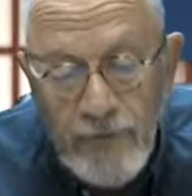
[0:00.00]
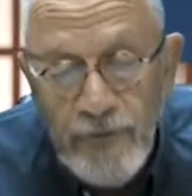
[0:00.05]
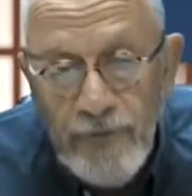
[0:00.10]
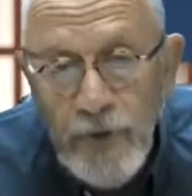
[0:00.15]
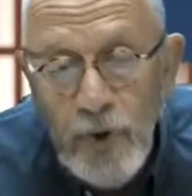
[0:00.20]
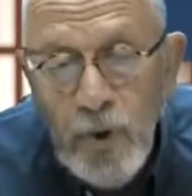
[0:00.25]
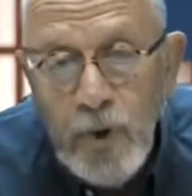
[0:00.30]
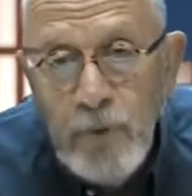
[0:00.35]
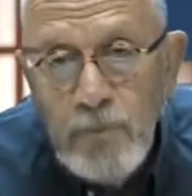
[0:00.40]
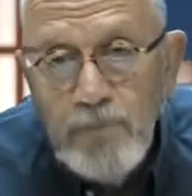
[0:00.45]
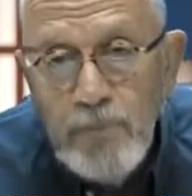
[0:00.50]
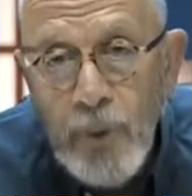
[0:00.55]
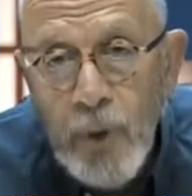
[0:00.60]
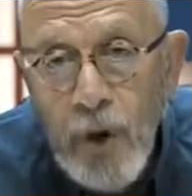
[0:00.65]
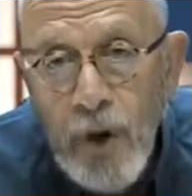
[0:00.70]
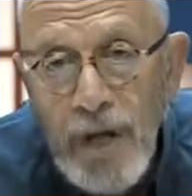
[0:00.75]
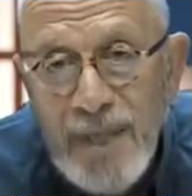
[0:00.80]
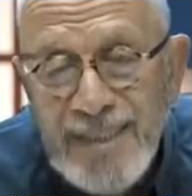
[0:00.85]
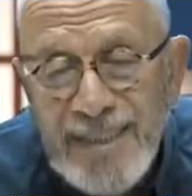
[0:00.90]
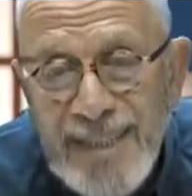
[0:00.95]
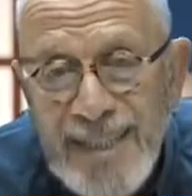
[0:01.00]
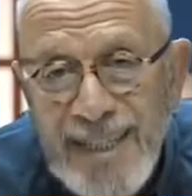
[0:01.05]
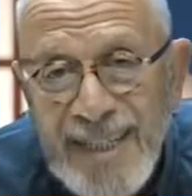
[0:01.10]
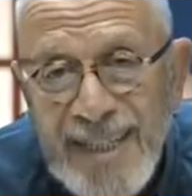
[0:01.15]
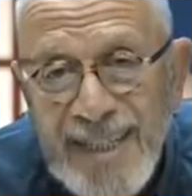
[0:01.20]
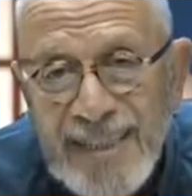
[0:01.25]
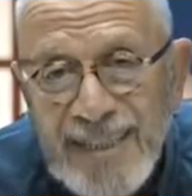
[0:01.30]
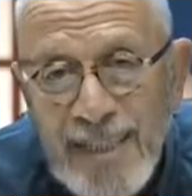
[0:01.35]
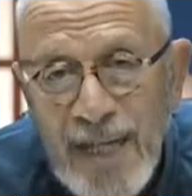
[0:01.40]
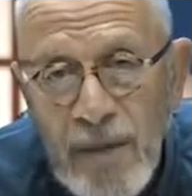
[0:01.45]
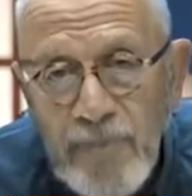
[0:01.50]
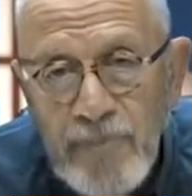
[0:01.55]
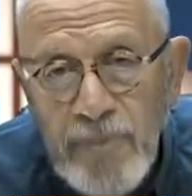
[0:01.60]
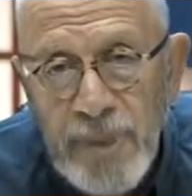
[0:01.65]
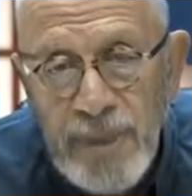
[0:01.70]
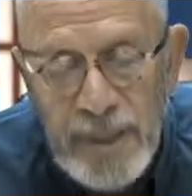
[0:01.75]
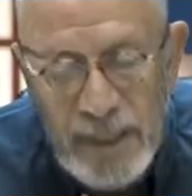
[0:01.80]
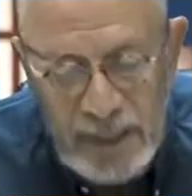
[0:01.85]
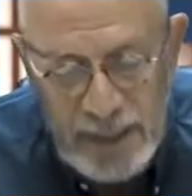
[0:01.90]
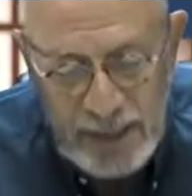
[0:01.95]
Food poisoning is up
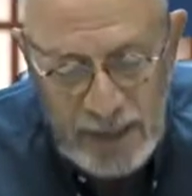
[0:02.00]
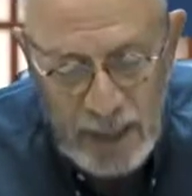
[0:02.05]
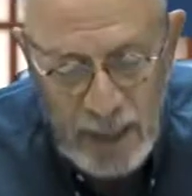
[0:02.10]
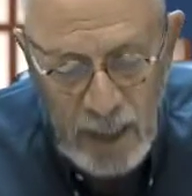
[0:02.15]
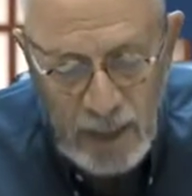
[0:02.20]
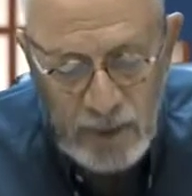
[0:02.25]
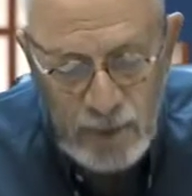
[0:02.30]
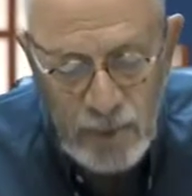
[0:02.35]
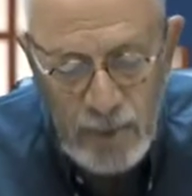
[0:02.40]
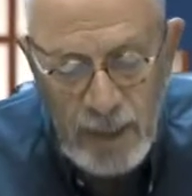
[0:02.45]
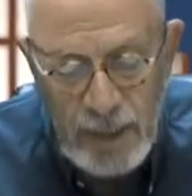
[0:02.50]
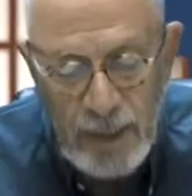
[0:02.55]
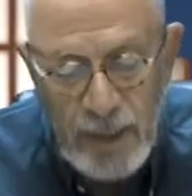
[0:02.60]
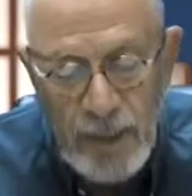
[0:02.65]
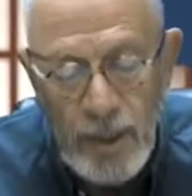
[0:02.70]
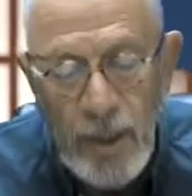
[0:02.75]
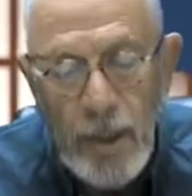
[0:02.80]
in this country.